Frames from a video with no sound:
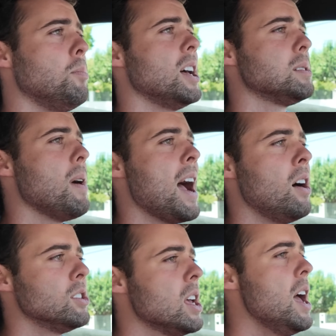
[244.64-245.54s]
plus
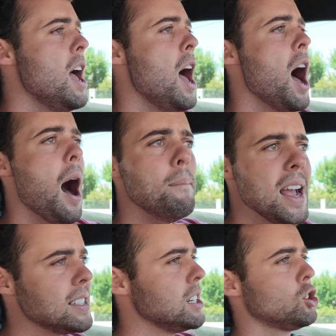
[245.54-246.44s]
miles,
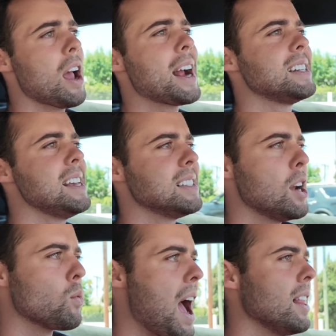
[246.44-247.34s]
amazing track days
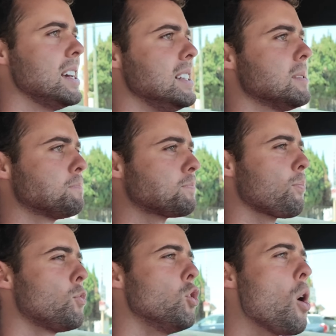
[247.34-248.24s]
and rallies.
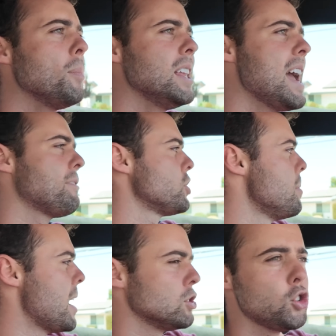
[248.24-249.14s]
Normally after
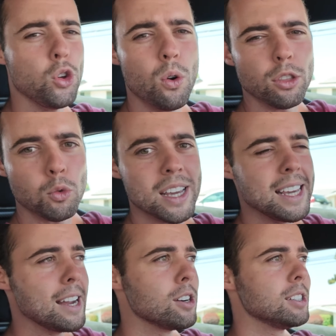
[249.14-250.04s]
about 2 or 3
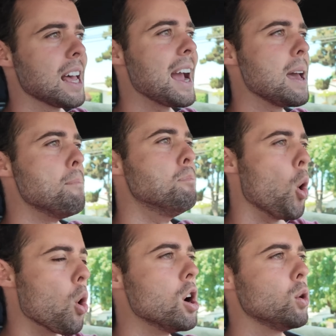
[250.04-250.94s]
years, I get
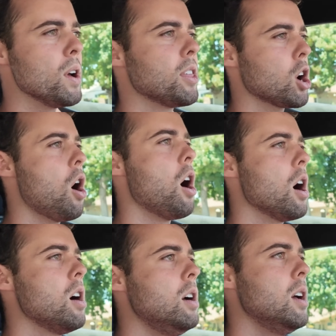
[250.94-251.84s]
bored with a
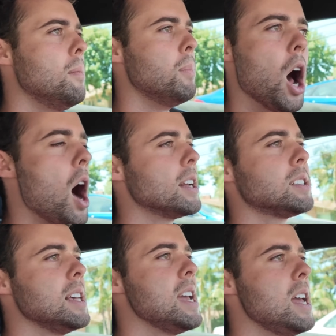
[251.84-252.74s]
car, but
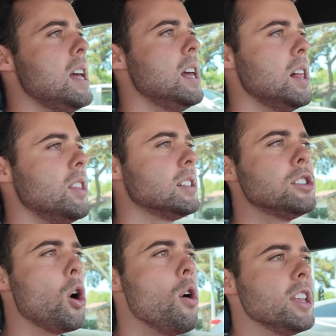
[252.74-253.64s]
honestly, this
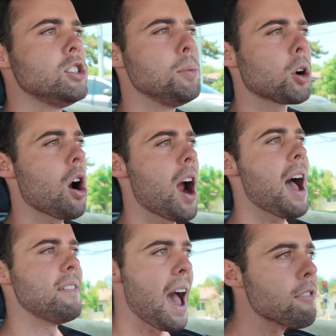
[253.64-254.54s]
is the only supercar
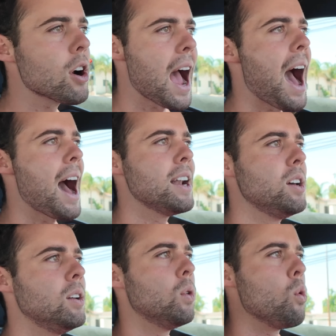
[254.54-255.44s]
I've ever had
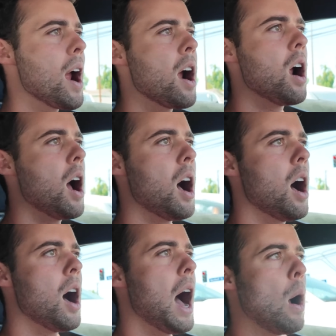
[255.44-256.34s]
where
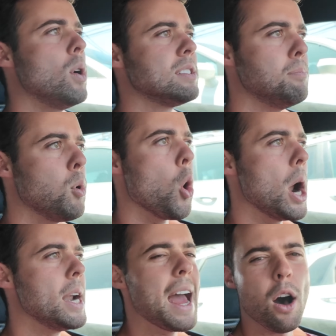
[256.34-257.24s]
I wasn't
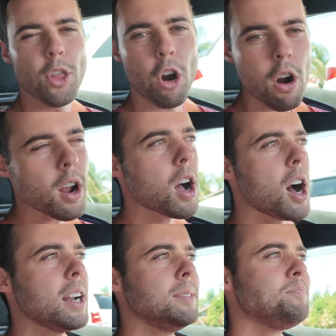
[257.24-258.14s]
bored. Now, the
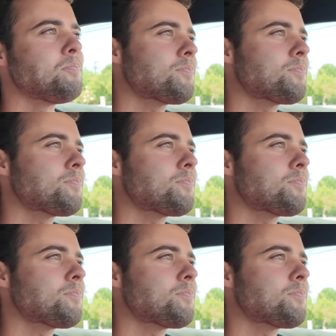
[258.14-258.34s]
Huracan